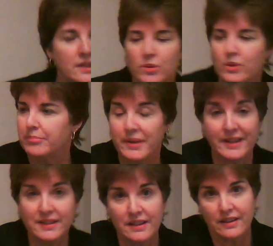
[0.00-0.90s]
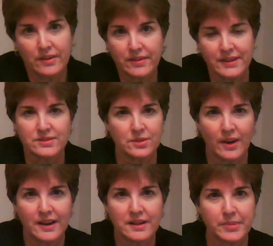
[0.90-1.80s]
You have plenty of other things to
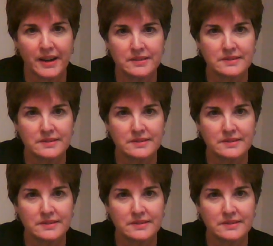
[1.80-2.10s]
talk about.